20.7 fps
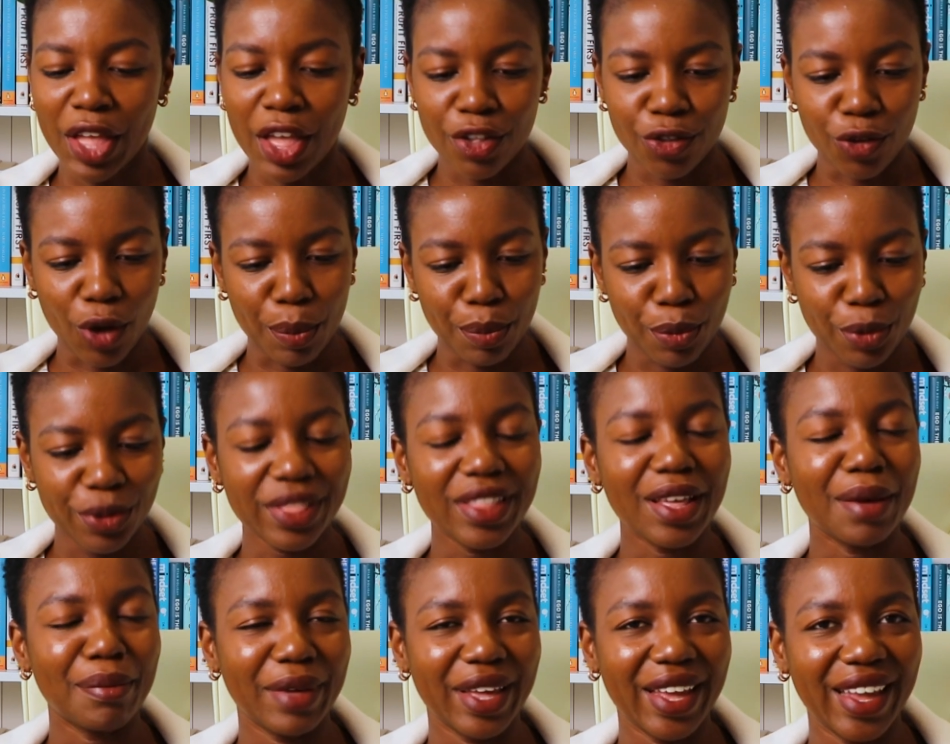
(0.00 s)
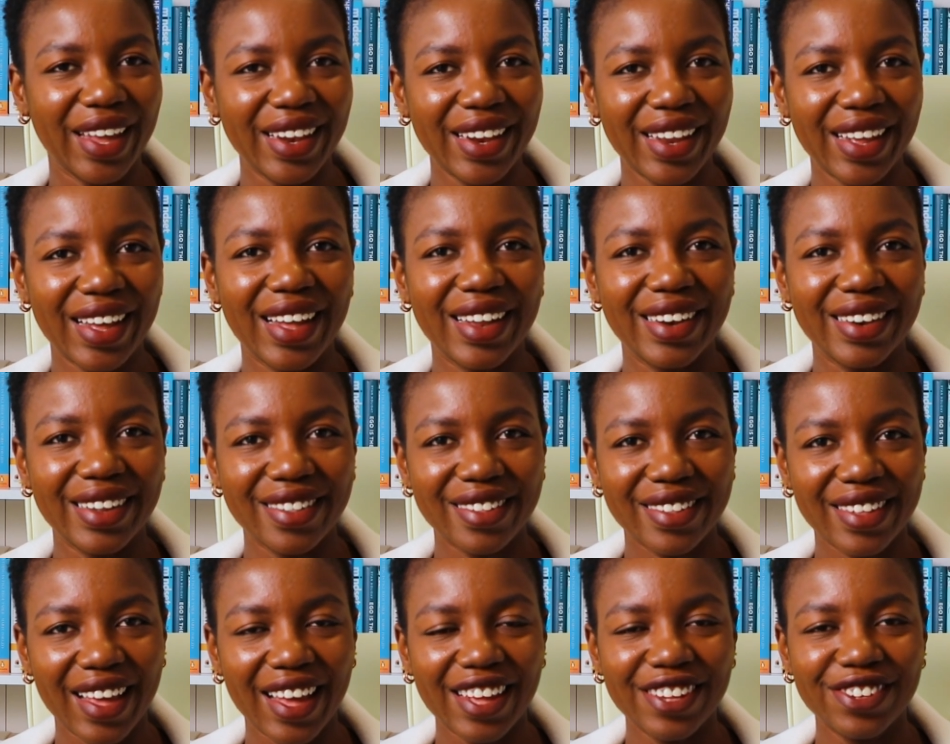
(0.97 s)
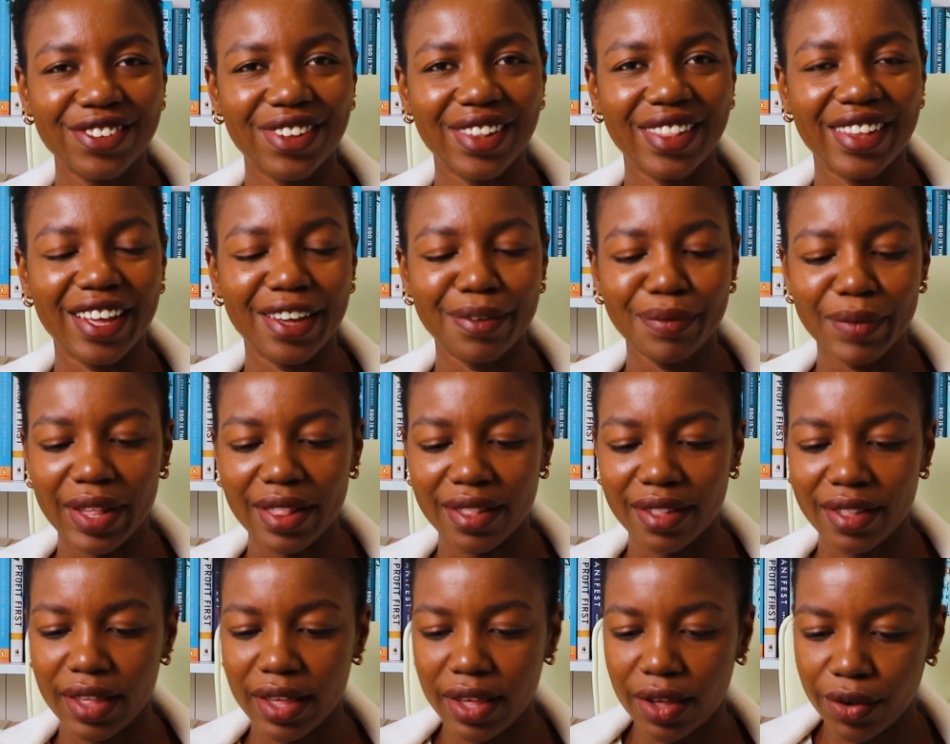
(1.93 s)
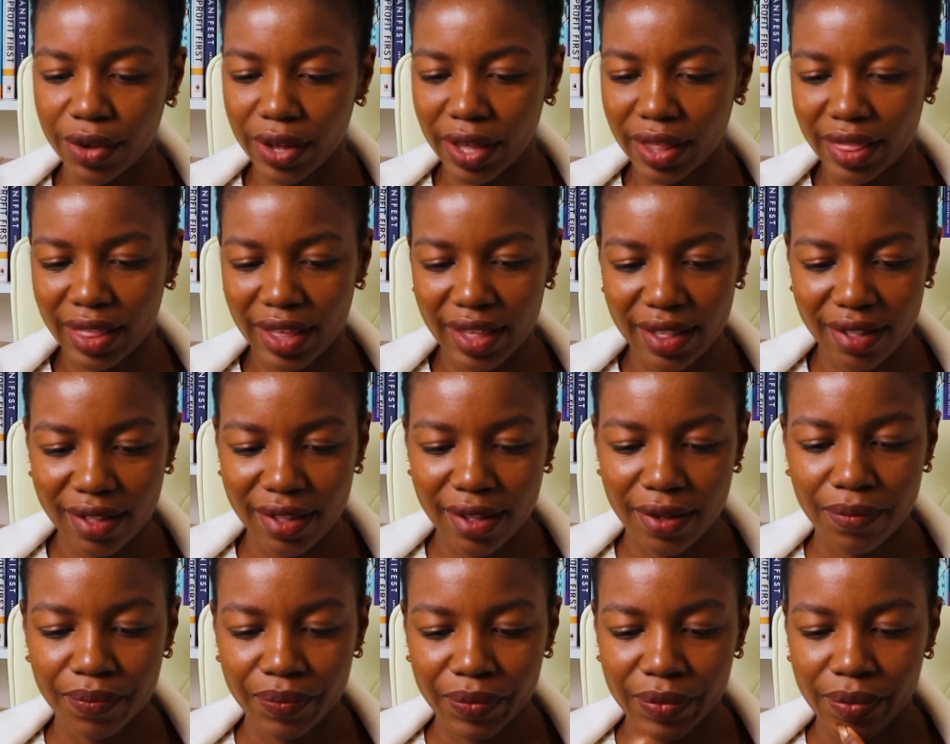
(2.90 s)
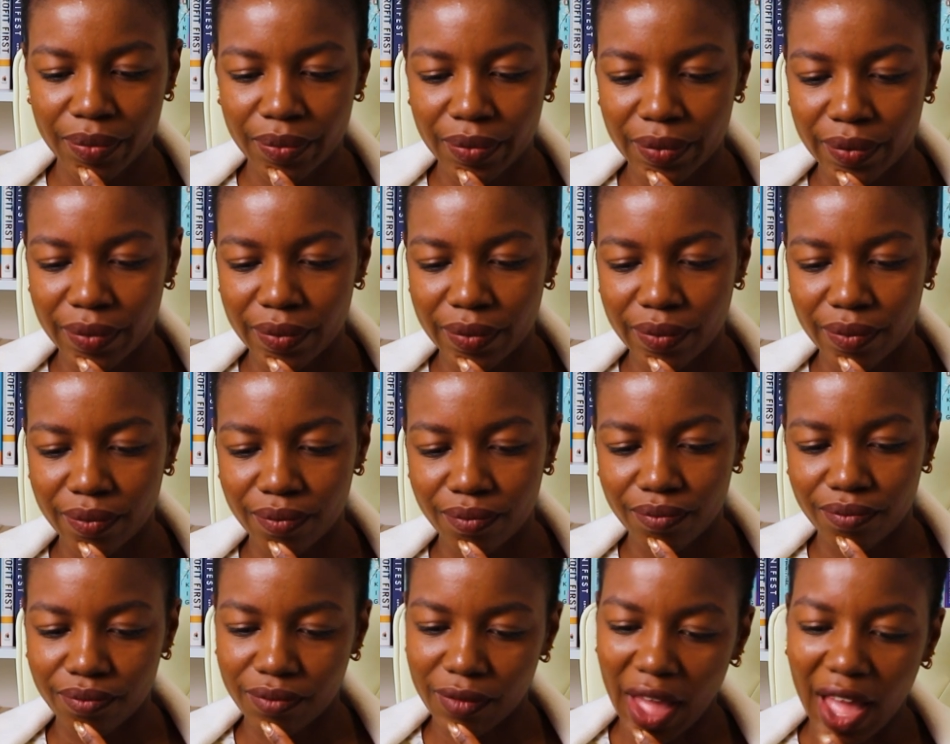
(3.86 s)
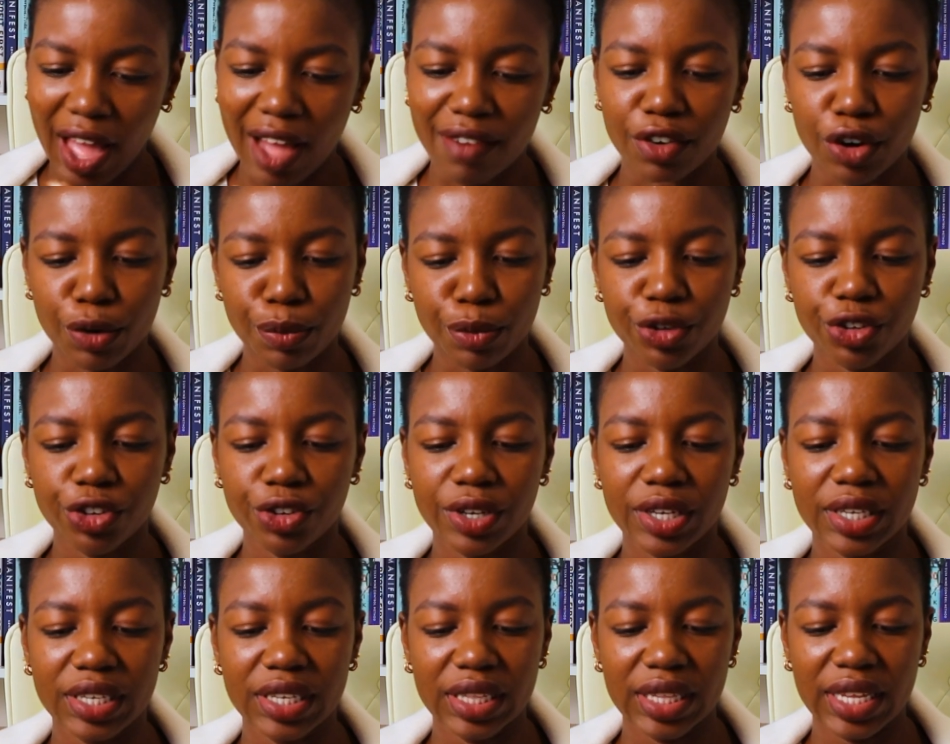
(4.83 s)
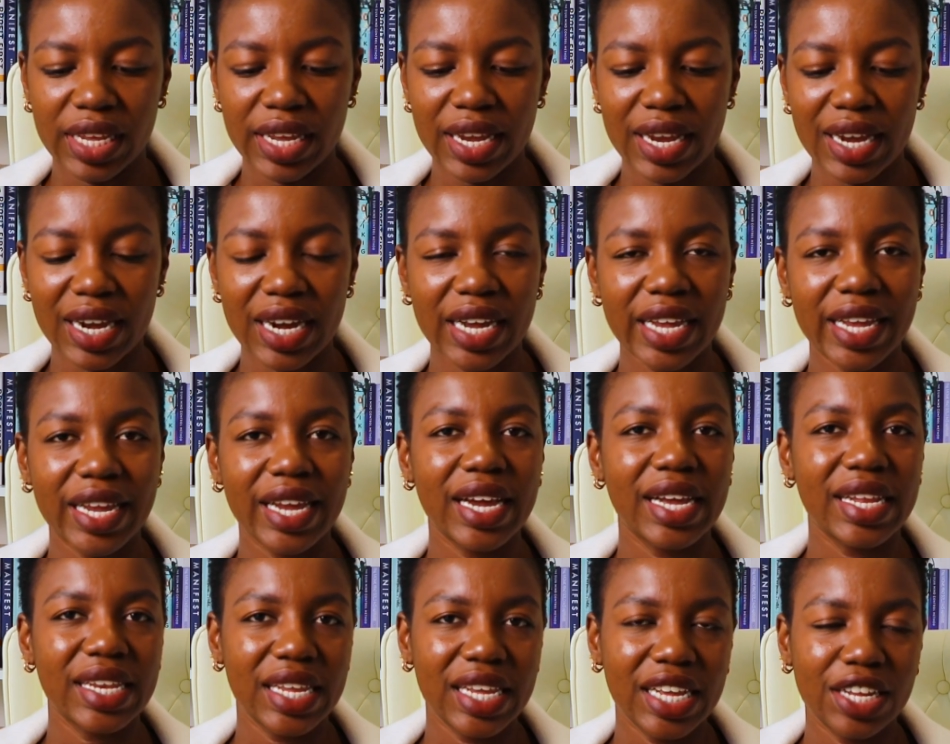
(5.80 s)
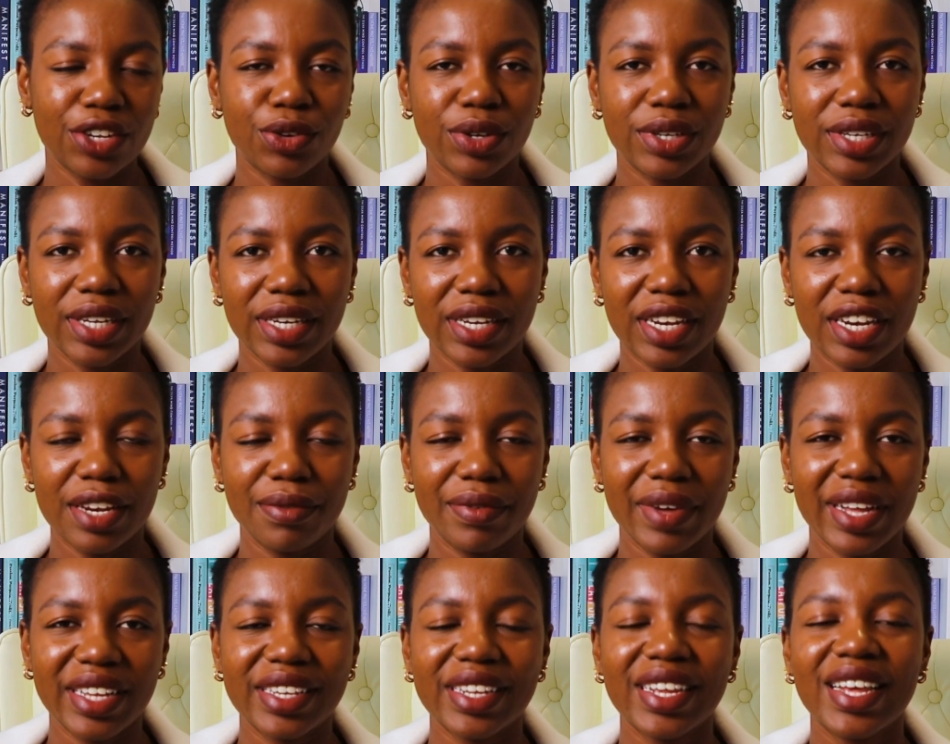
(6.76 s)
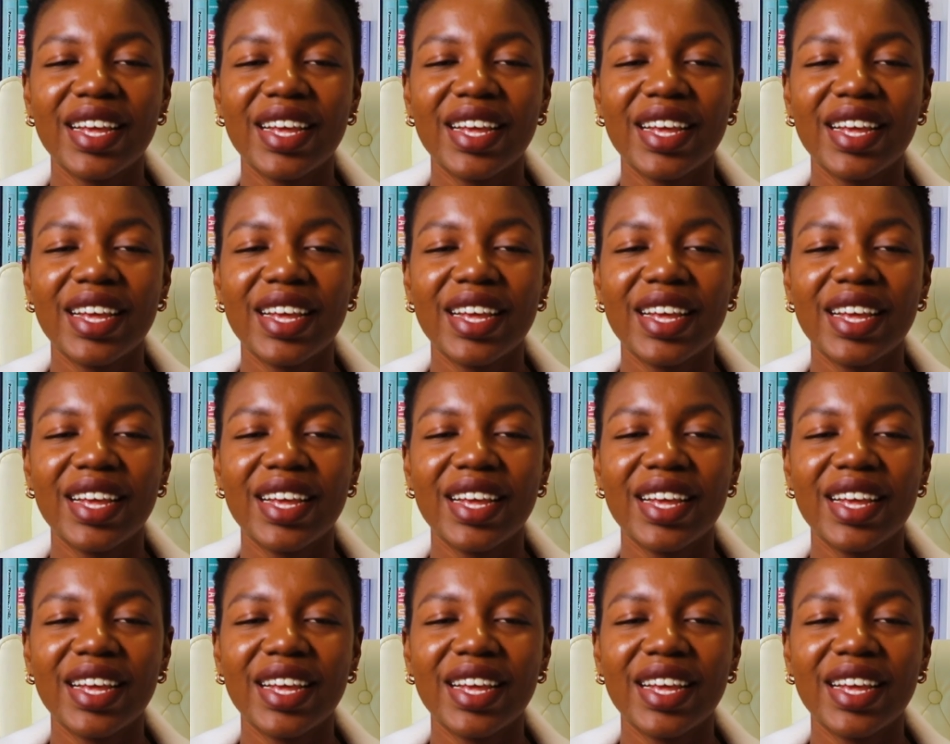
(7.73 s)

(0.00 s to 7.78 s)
So I put them in and schedule them and say, okay, this I have an opportunity here, and here to attend an event.